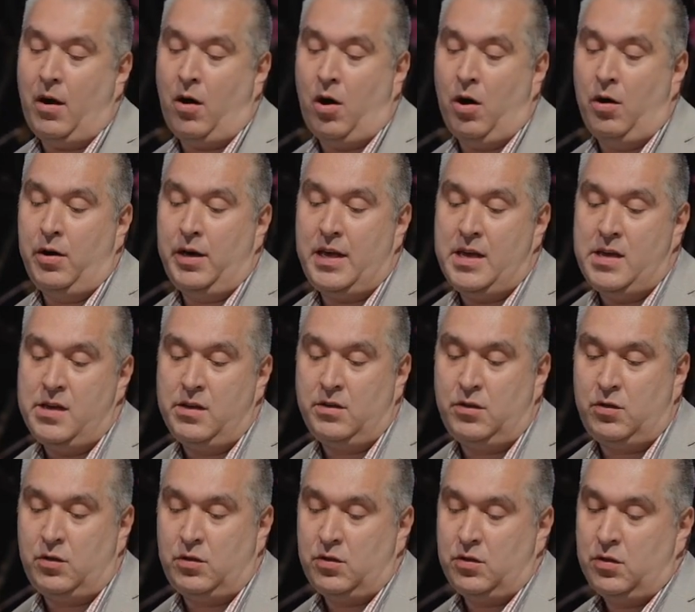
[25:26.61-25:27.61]
aren't
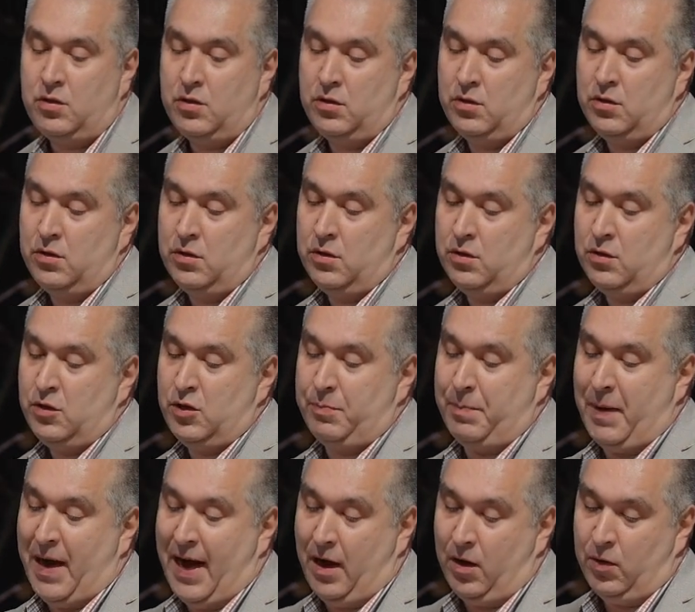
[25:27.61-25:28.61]
his
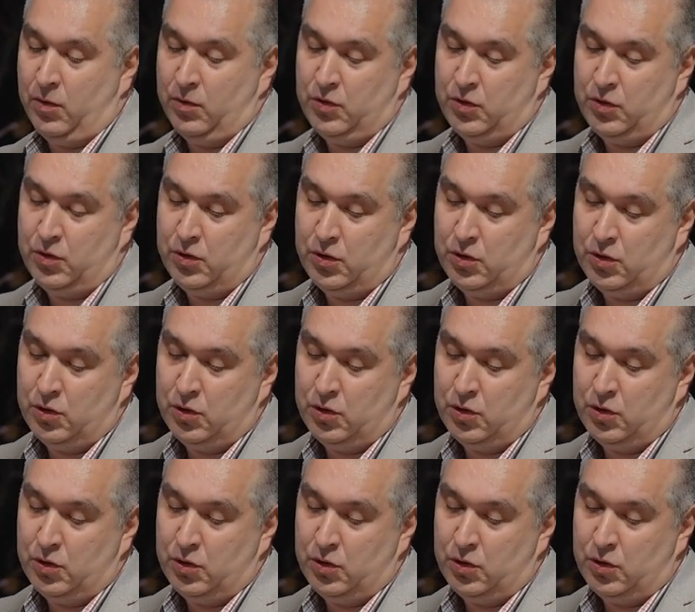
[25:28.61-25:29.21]
spouse.